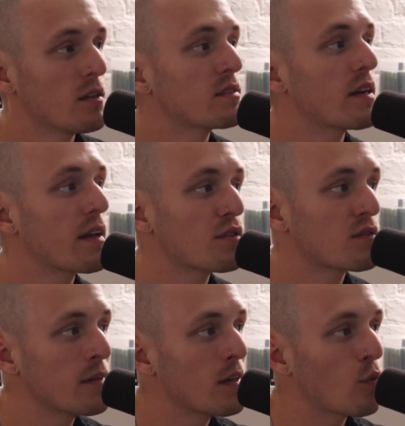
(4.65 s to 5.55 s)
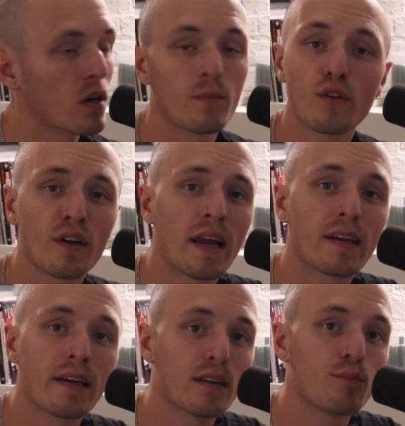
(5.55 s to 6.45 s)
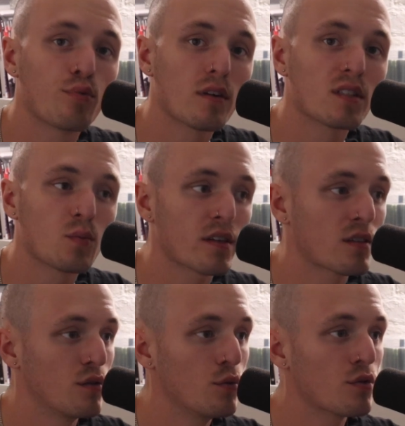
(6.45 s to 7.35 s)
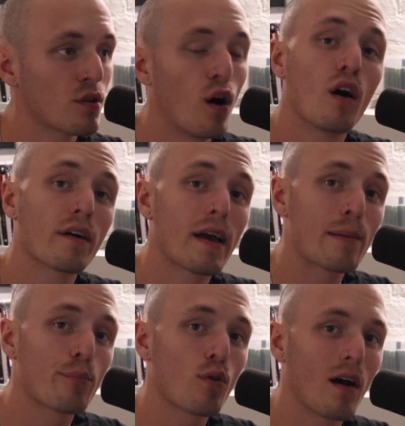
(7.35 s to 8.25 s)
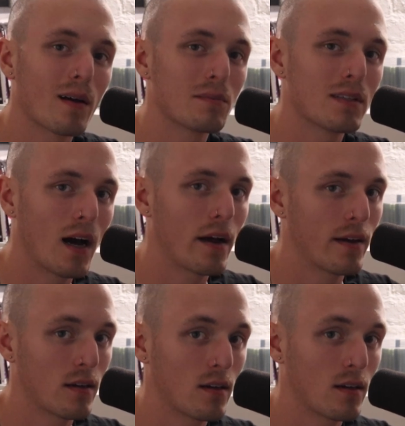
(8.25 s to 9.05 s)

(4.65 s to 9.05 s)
Today in this video, we're going to be looking at Kid Brunswick's new song, April, I'm Dying.